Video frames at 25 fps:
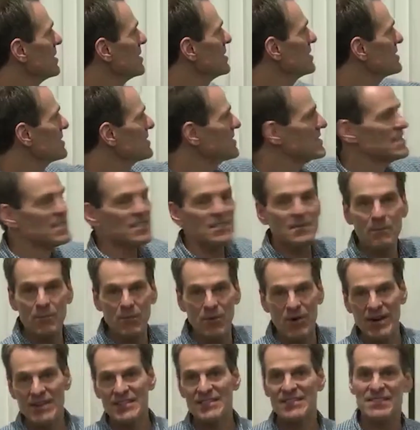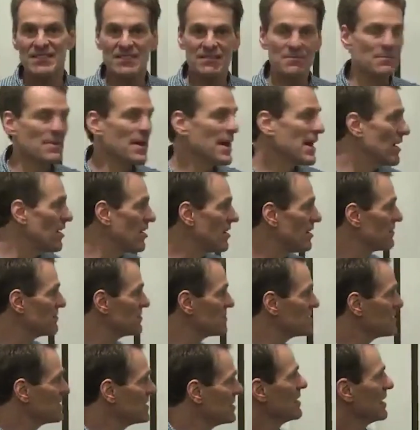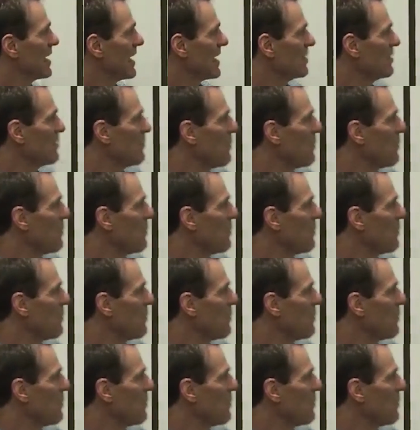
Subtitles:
You see some prices and payoffs, and